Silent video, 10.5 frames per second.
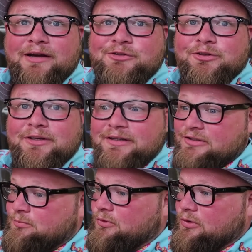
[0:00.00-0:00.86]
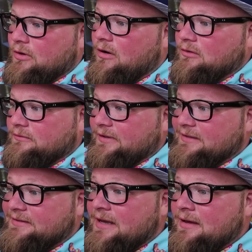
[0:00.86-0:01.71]
actually explore all of
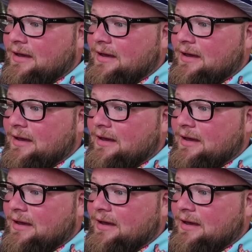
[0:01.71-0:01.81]
this.